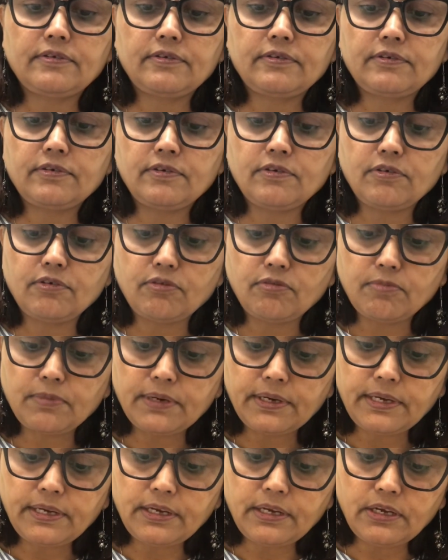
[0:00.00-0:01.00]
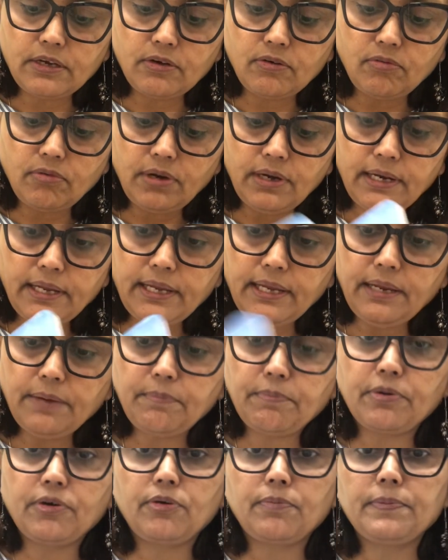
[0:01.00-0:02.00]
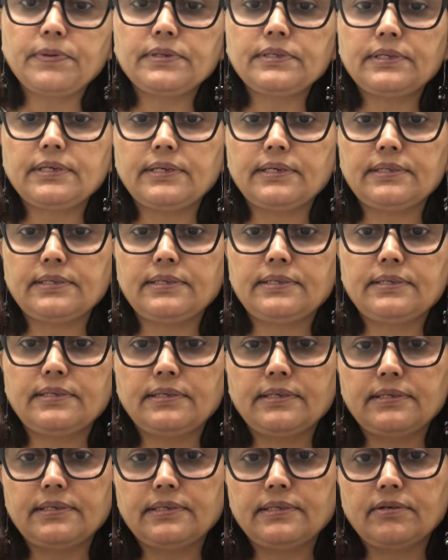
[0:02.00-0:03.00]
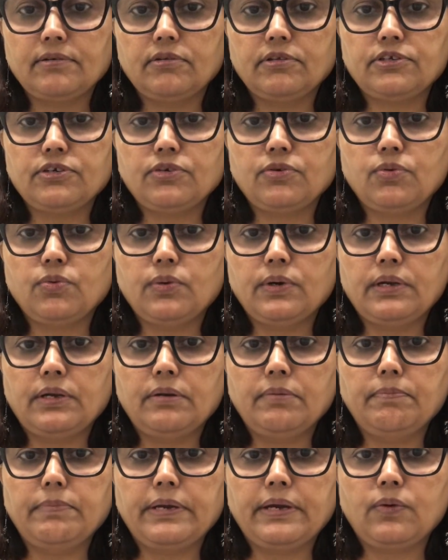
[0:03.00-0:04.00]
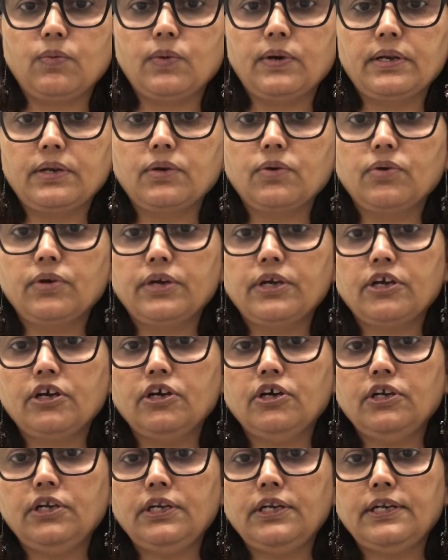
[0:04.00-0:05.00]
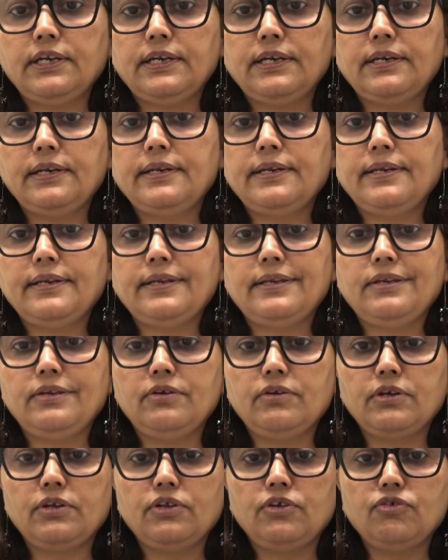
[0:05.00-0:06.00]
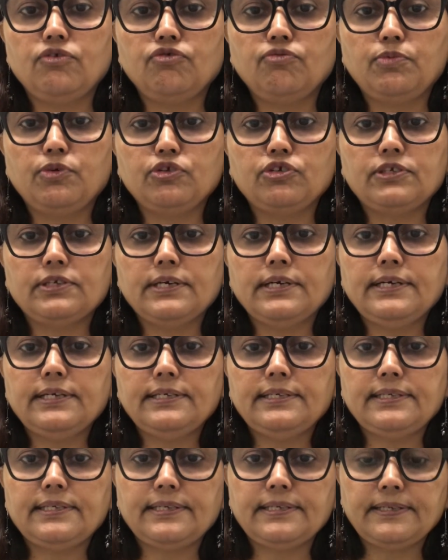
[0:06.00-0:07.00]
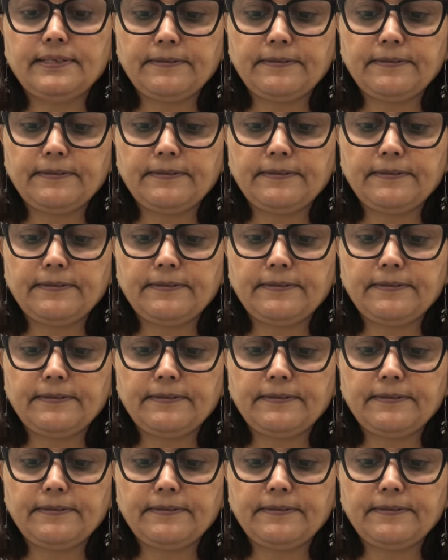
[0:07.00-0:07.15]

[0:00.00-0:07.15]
So my only purpose is, this is also one big one going on. You can use both sides.